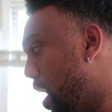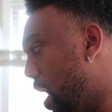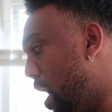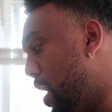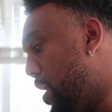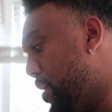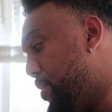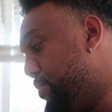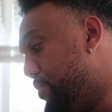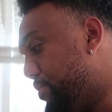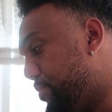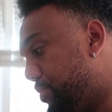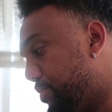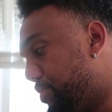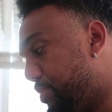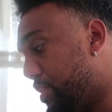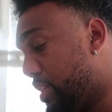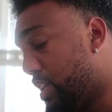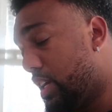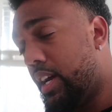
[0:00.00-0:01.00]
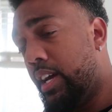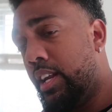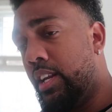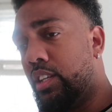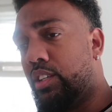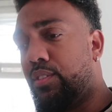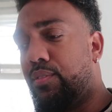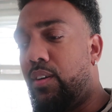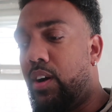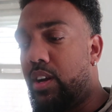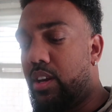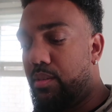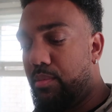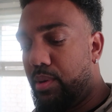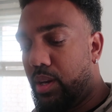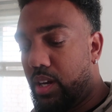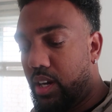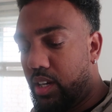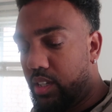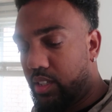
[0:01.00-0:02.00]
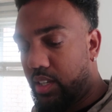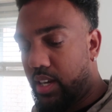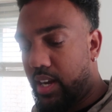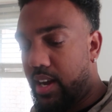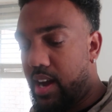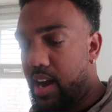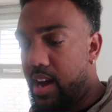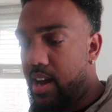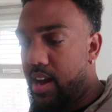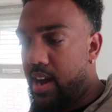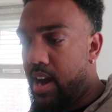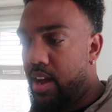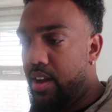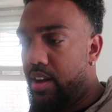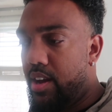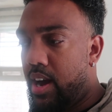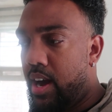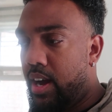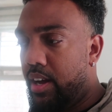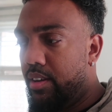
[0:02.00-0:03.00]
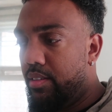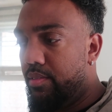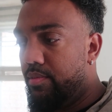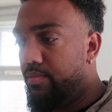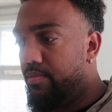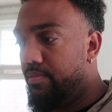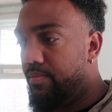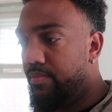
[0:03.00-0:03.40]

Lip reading: And it's funny because like I